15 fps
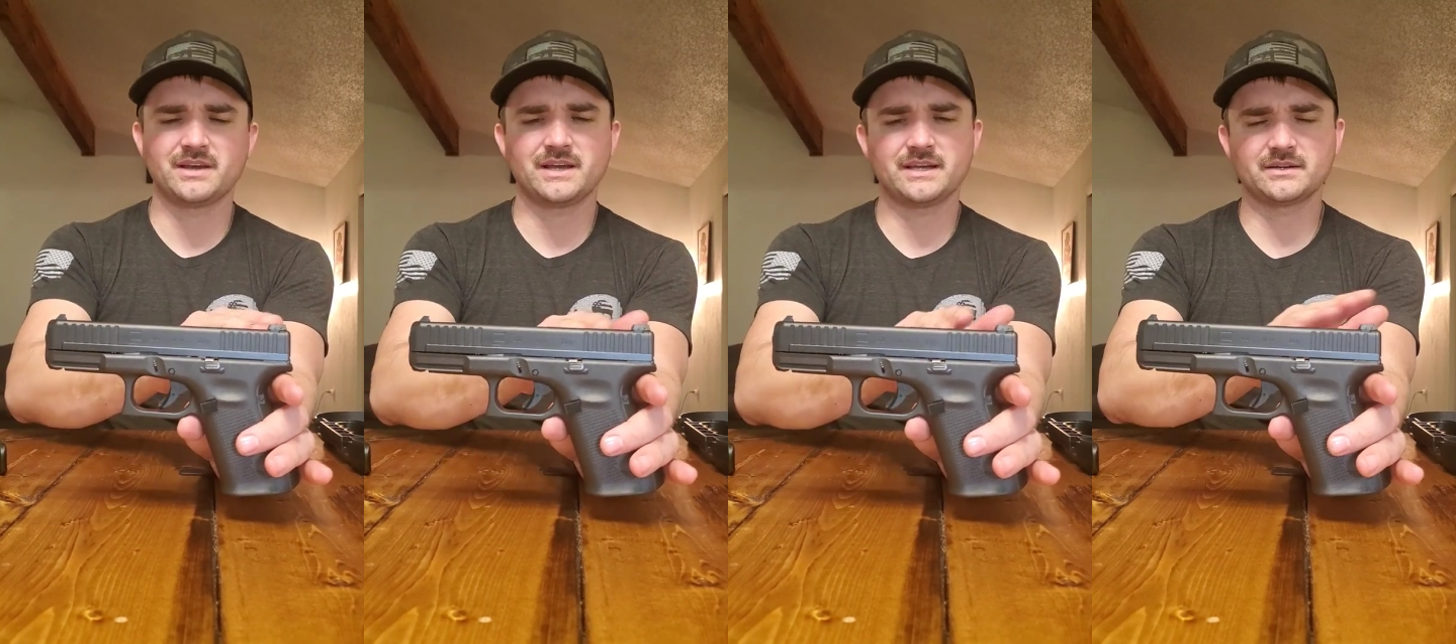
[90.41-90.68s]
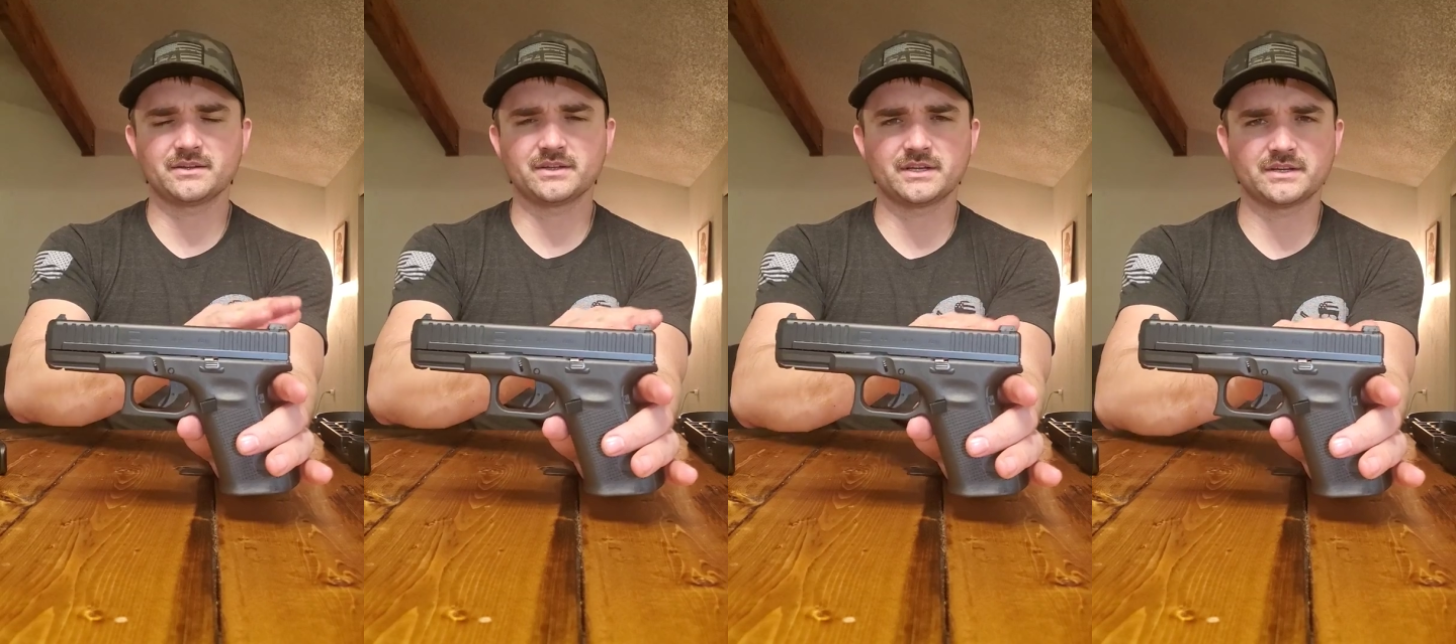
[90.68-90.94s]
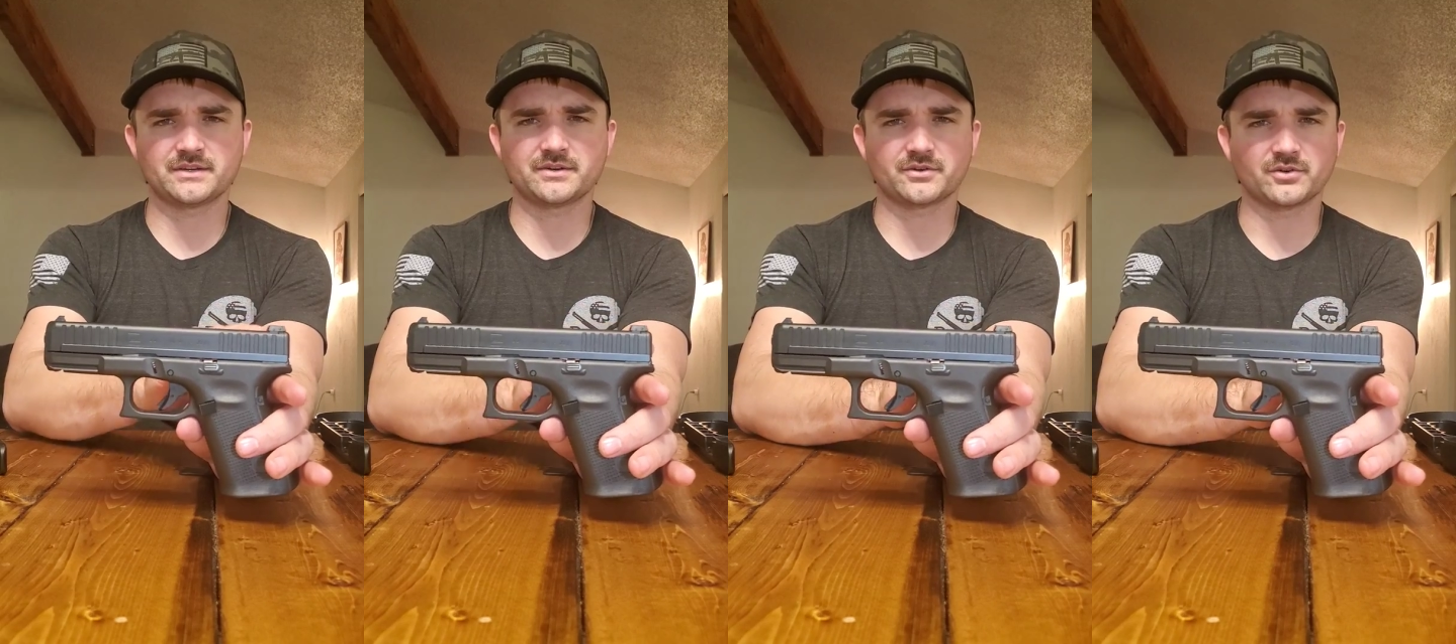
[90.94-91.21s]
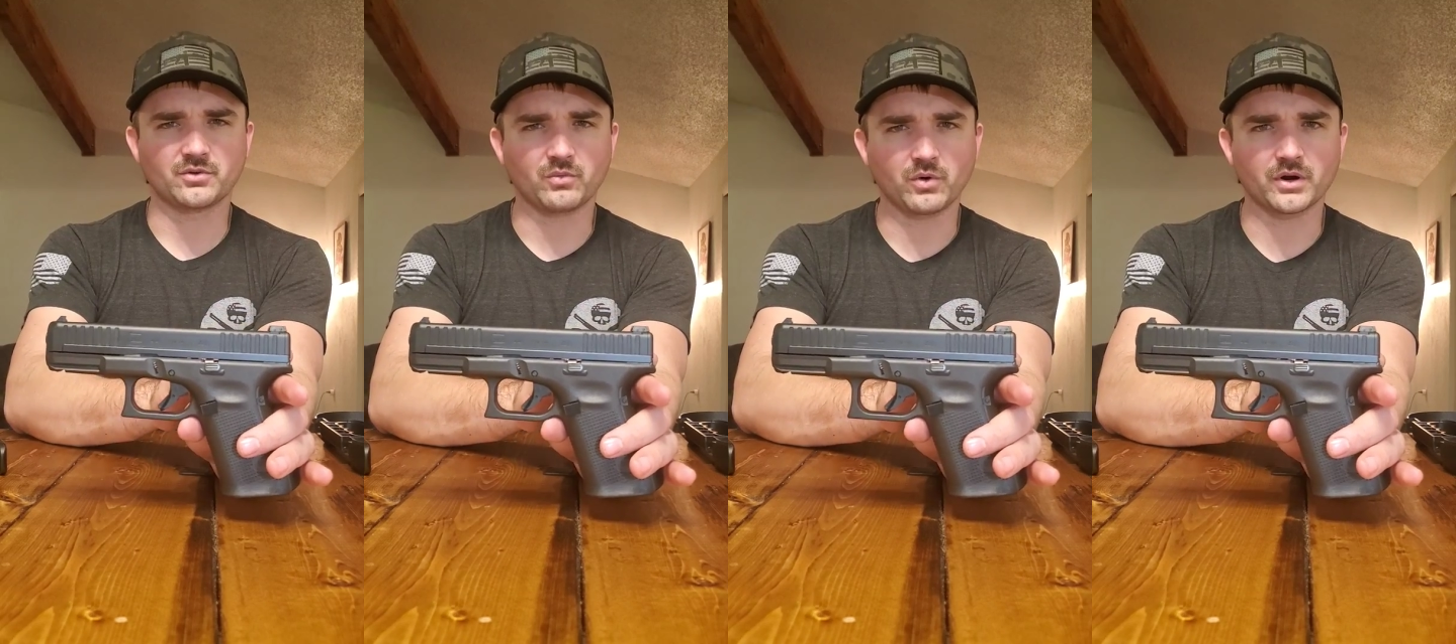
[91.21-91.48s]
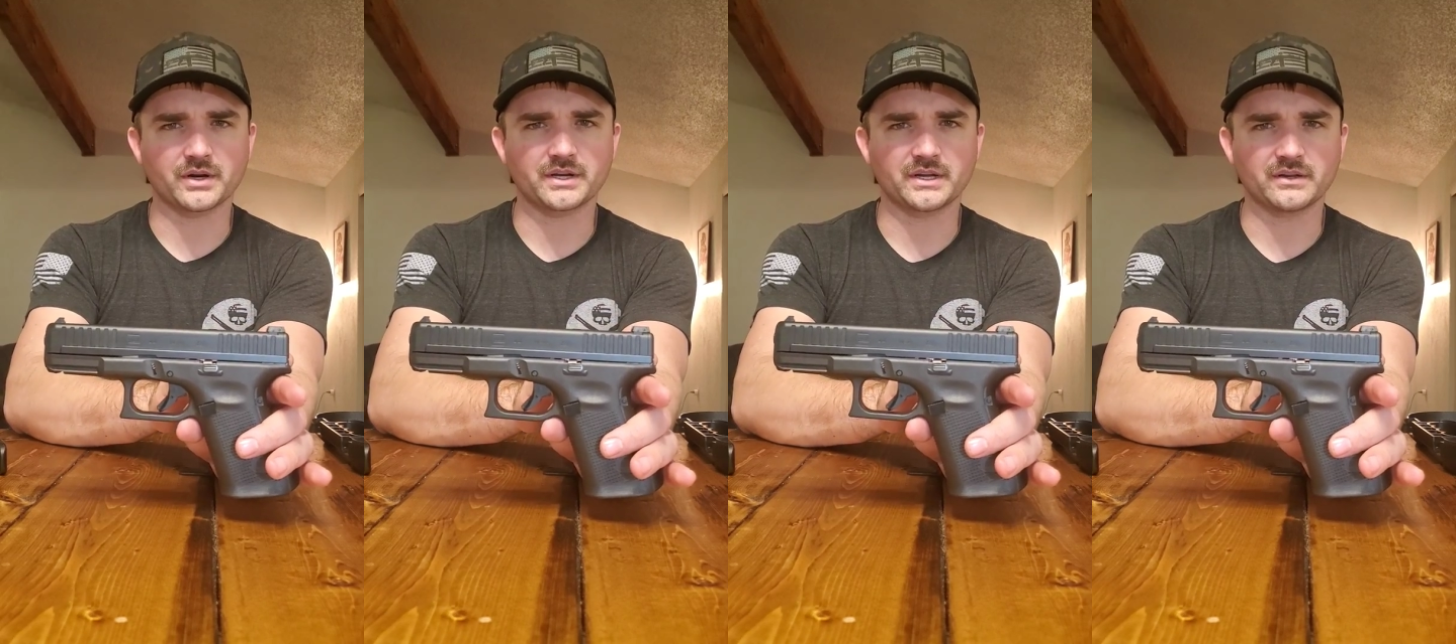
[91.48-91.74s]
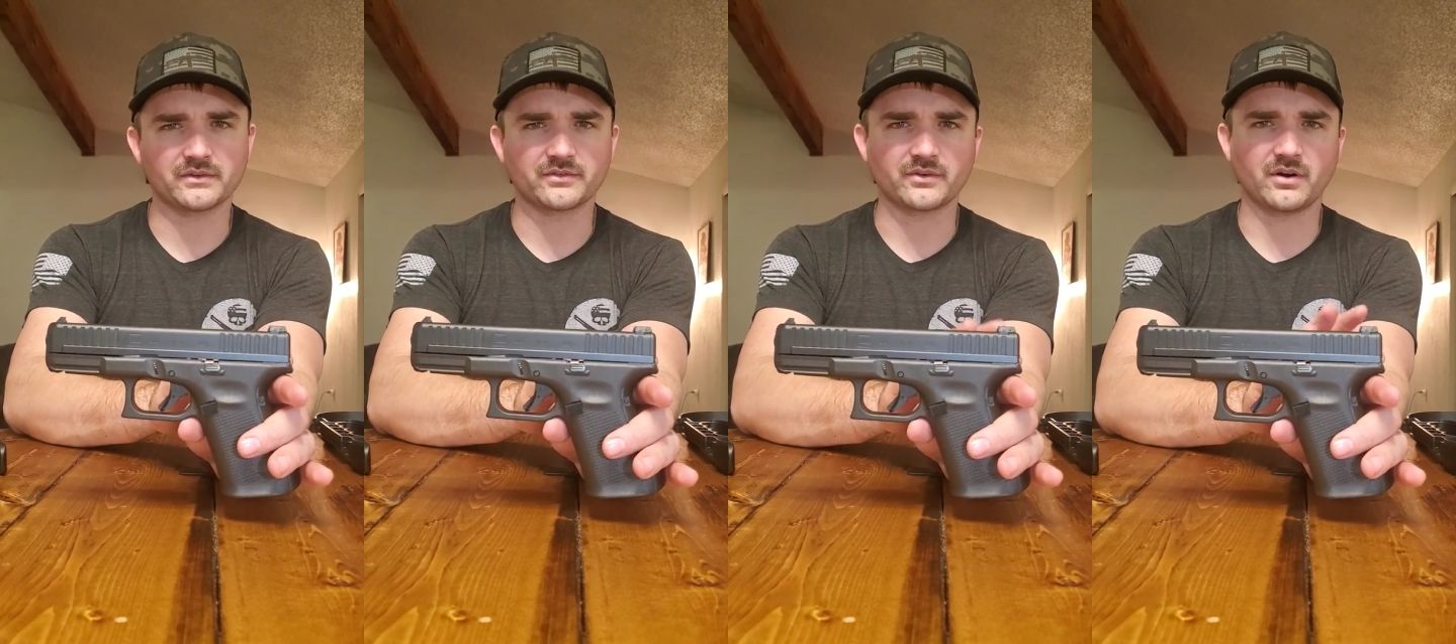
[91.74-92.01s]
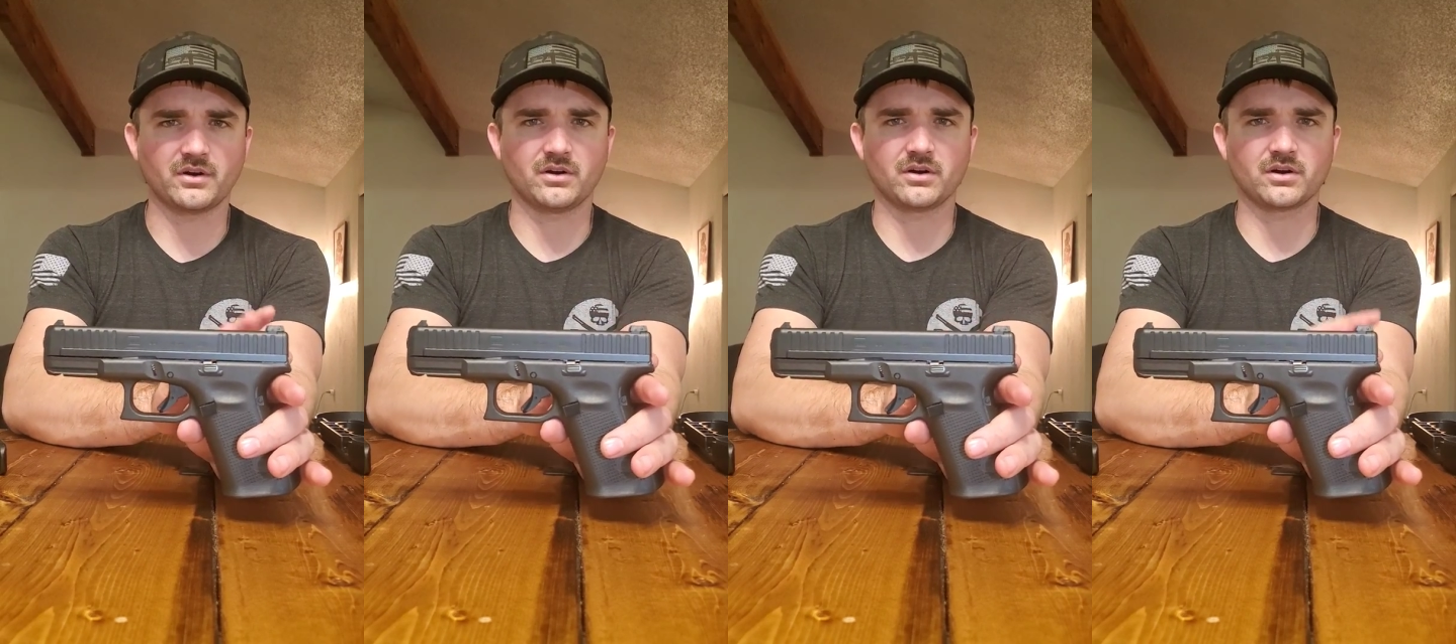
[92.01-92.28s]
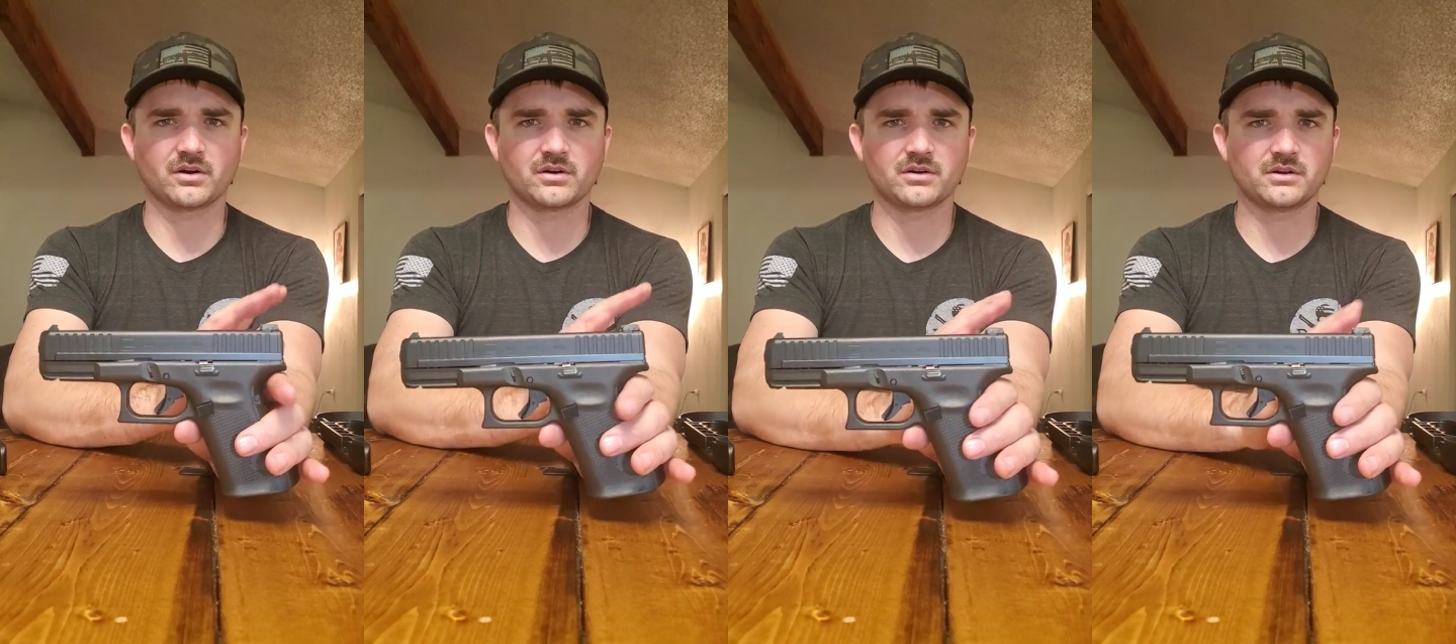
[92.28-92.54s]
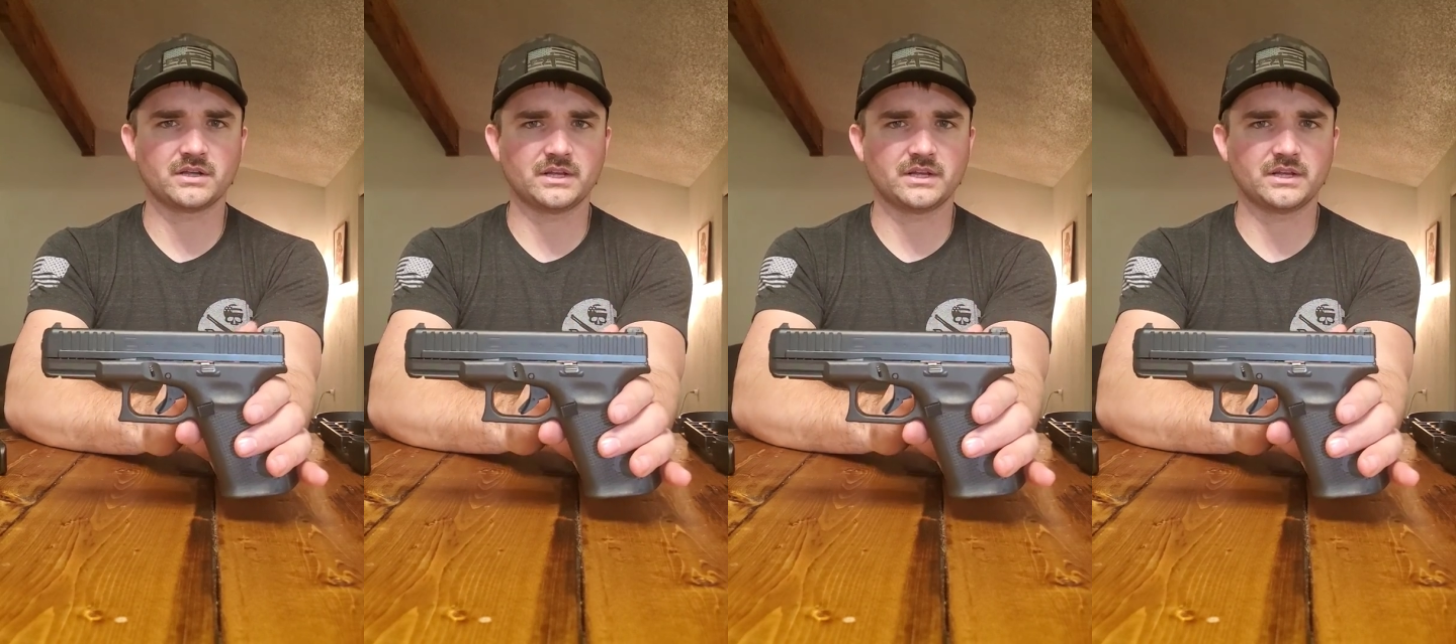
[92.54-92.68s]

and all the internal workings are